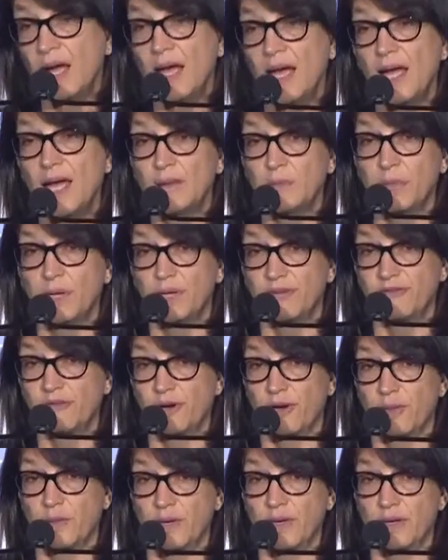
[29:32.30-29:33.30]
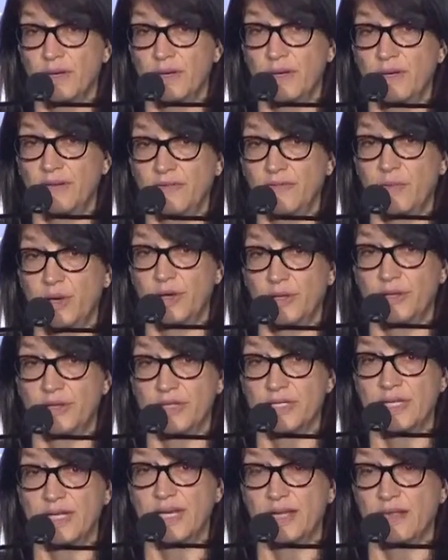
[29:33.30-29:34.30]
And Paul Farmer of Partners
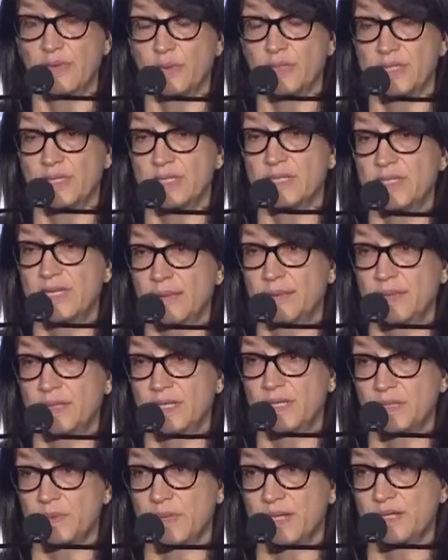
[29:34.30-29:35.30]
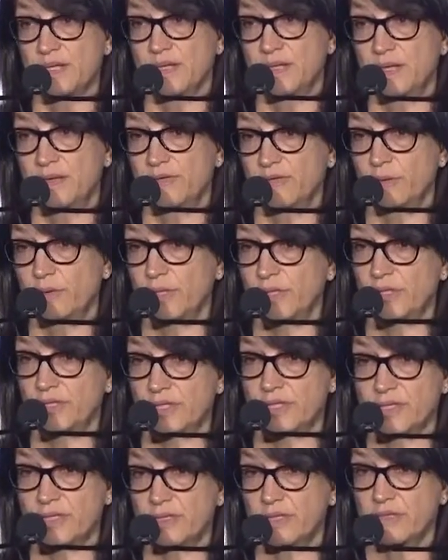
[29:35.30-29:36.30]
in Health was his deputy special envoy,
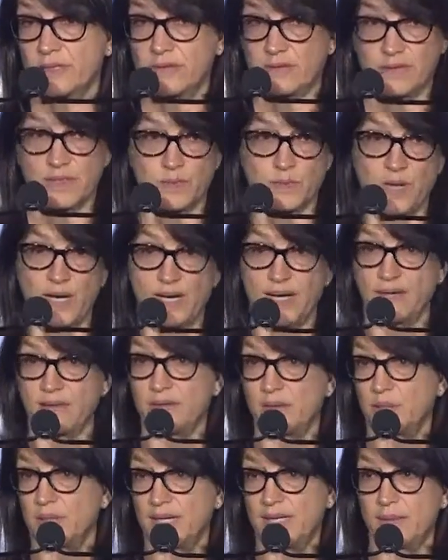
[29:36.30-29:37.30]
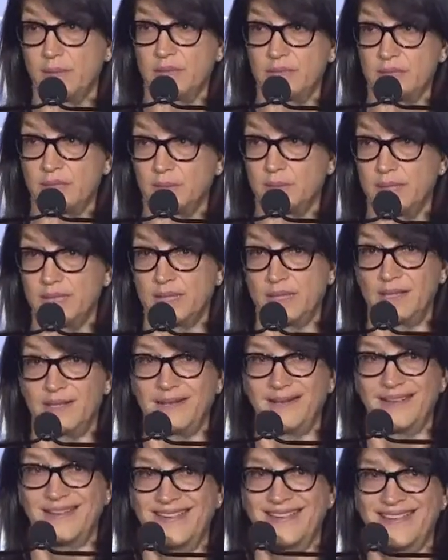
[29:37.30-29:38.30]
just to spread out the blame a little bit
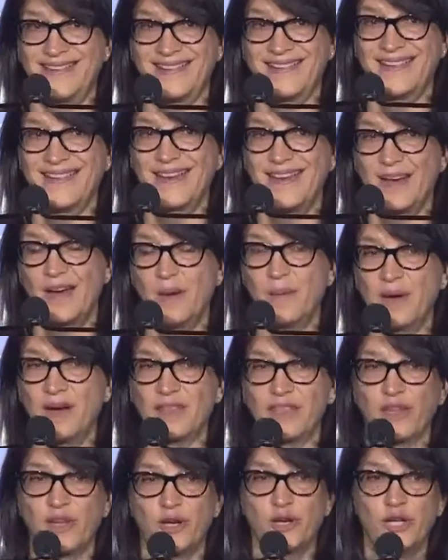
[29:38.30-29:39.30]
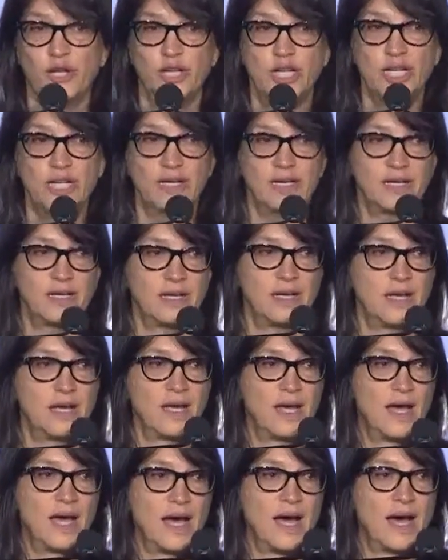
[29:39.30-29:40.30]
among the good.
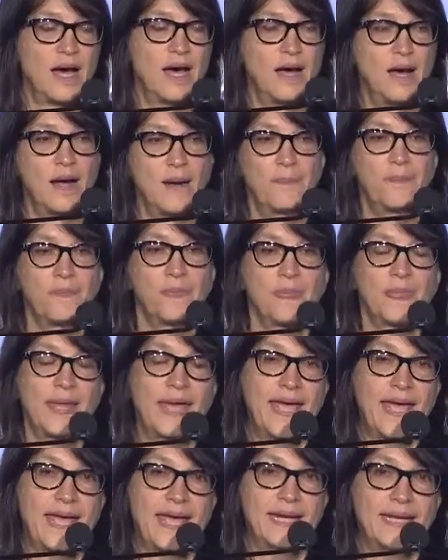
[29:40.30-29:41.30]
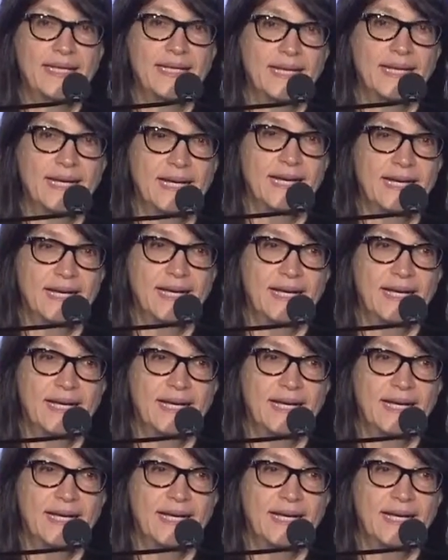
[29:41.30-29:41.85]
Um, and uh,